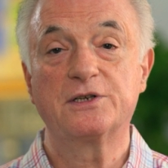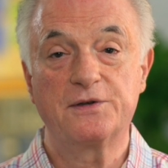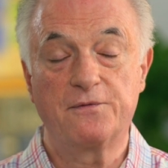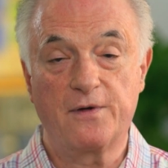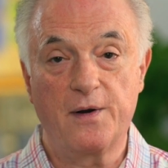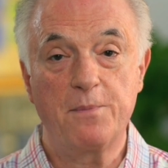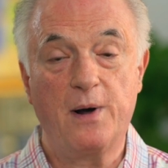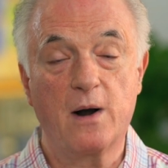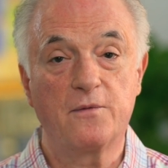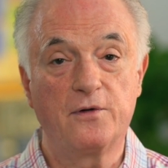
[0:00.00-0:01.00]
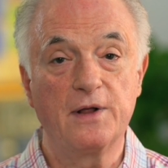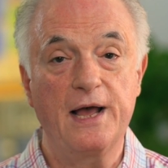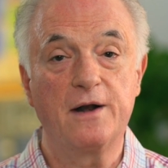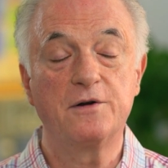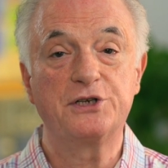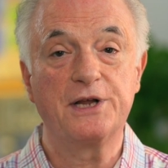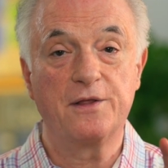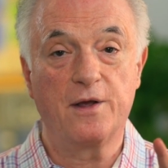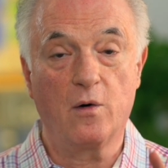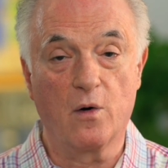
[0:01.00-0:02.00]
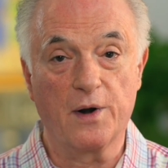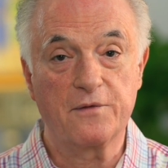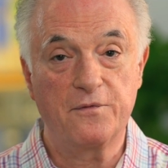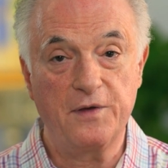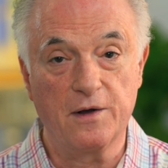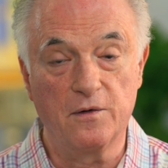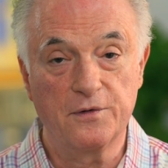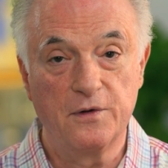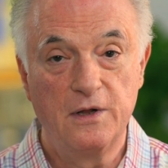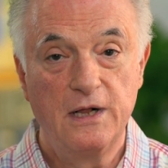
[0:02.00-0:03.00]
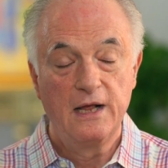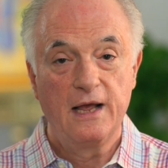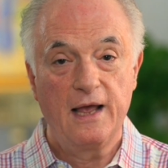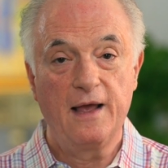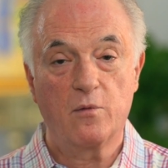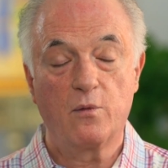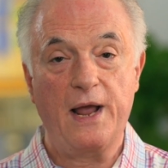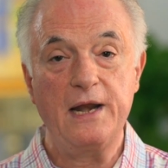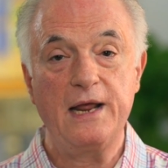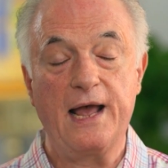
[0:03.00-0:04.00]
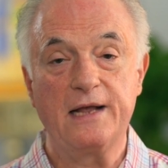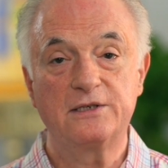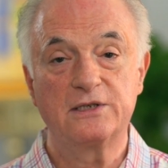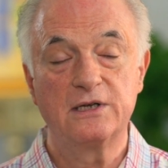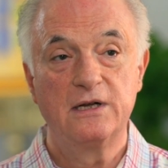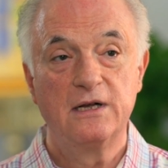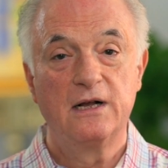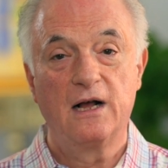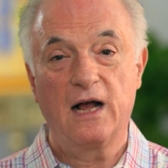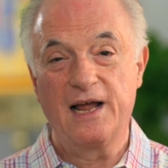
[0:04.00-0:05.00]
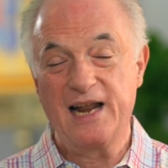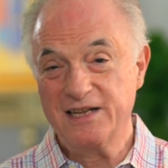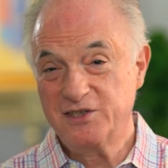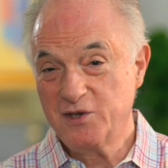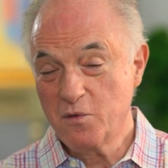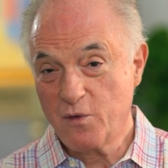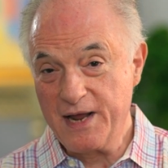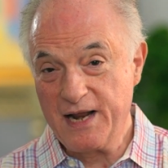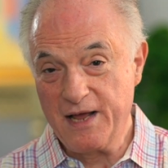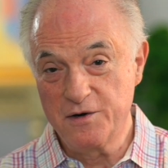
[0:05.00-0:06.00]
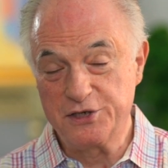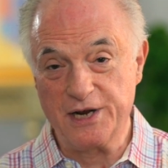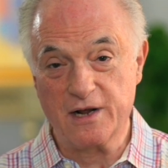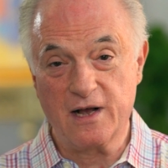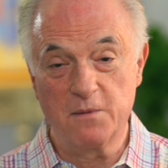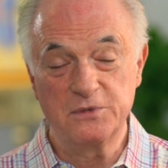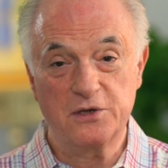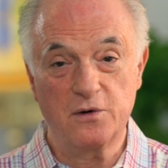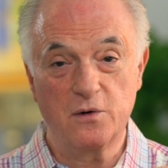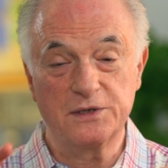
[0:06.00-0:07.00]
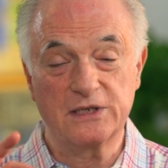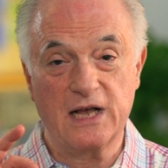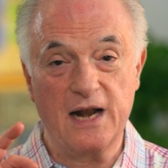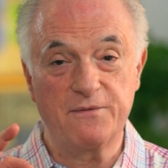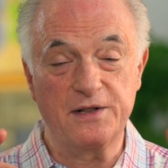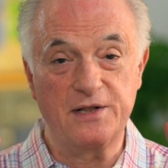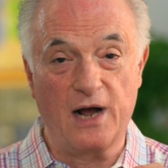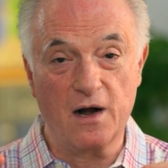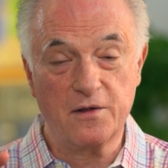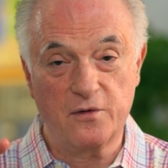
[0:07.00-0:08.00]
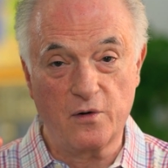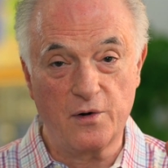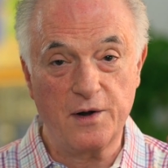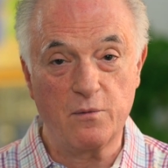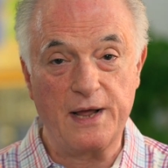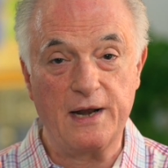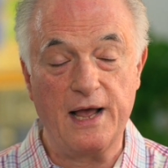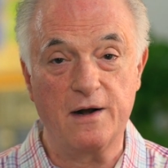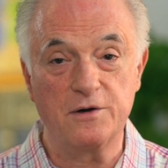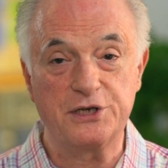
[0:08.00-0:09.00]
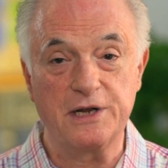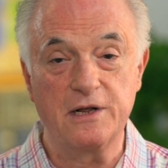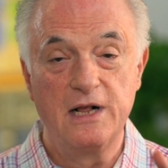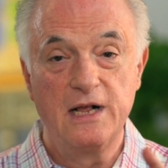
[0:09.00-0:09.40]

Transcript: it's a very powerful energy in the auric field. It radiates a not so great energy. It comes through as kind of a dark, dirty red energy.